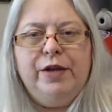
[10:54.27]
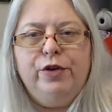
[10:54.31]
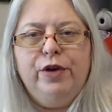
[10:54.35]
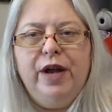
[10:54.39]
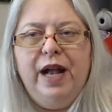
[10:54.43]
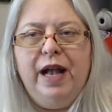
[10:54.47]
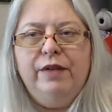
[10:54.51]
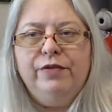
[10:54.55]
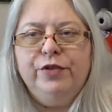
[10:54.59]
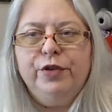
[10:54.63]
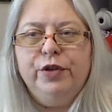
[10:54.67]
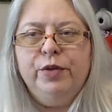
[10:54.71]

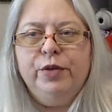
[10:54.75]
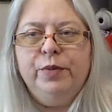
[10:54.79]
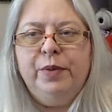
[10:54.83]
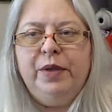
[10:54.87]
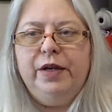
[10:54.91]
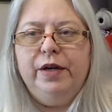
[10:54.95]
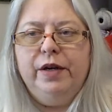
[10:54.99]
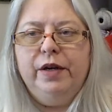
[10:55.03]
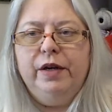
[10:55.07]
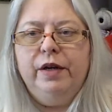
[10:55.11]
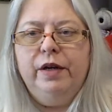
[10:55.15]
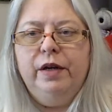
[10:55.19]
craft room
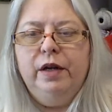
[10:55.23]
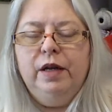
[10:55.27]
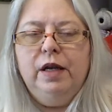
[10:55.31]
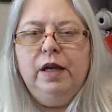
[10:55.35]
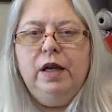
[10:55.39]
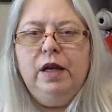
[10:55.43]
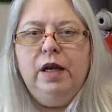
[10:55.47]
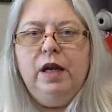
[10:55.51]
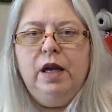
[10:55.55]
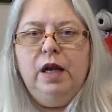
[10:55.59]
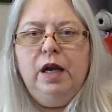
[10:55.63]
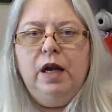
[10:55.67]
here,
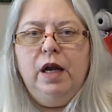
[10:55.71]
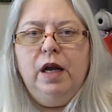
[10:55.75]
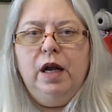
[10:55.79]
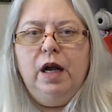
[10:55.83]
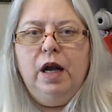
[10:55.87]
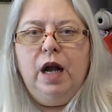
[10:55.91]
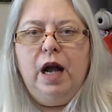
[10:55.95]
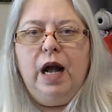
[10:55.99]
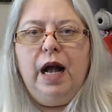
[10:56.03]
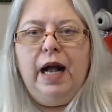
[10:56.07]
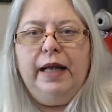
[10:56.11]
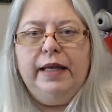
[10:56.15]

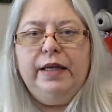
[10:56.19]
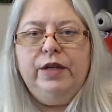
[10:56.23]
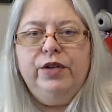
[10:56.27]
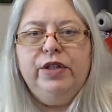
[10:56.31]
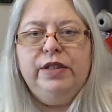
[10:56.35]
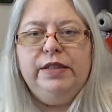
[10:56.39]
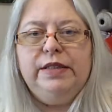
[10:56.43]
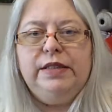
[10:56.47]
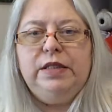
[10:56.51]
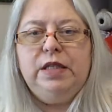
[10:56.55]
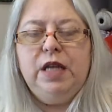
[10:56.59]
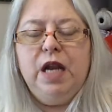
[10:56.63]
I
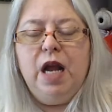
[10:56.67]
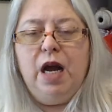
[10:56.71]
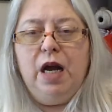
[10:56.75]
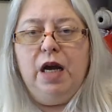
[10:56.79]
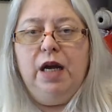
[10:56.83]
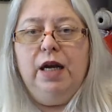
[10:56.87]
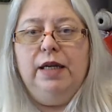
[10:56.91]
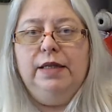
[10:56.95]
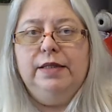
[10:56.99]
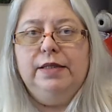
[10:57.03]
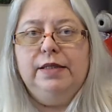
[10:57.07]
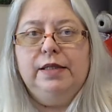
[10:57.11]
could
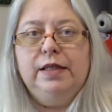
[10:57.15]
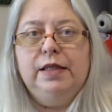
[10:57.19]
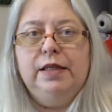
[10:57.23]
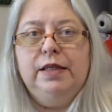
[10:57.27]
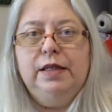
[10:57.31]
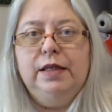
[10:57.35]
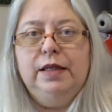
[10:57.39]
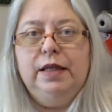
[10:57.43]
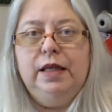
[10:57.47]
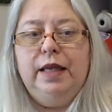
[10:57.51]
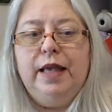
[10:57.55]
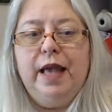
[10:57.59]
not
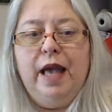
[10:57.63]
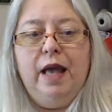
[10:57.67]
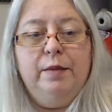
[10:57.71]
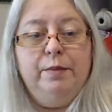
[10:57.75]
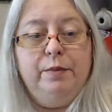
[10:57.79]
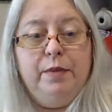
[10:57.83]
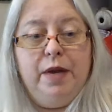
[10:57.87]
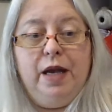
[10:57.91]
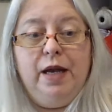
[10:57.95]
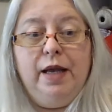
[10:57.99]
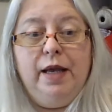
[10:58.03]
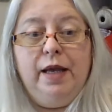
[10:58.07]

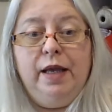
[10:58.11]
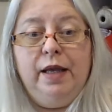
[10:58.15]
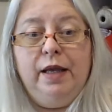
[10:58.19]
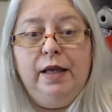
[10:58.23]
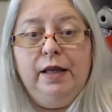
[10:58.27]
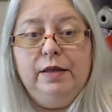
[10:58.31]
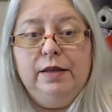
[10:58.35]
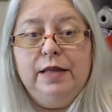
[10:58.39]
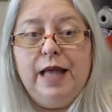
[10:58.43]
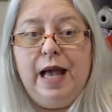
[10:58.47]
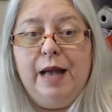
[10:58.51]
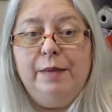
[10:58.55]
get
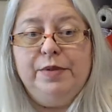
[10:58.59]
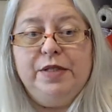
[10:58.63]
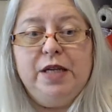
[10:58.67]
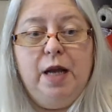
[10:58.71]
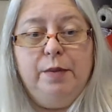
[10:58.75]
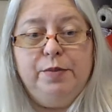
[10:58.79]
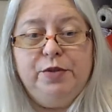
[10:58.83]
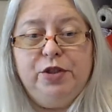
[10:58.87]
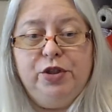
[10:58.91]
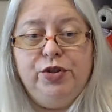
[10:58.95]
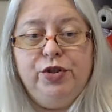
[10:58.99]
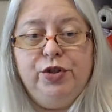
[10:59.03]
my
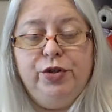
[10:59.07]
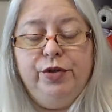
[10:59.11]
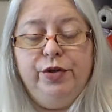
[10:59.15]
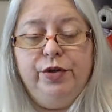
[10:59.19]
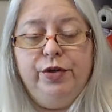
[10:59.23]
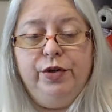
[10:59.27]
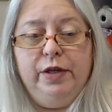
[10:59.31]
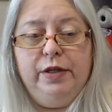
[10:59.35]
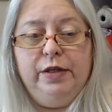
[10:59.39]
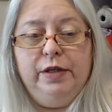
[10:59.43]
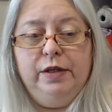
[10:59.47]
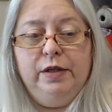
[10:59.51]
laptop to
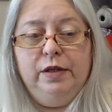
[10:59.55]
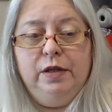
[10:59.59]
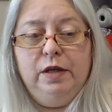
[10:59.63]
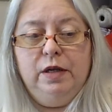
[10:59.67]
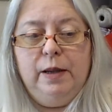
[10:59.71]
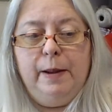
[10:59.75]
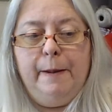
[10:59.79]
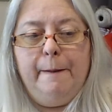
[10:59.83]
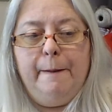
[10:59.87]
turn on.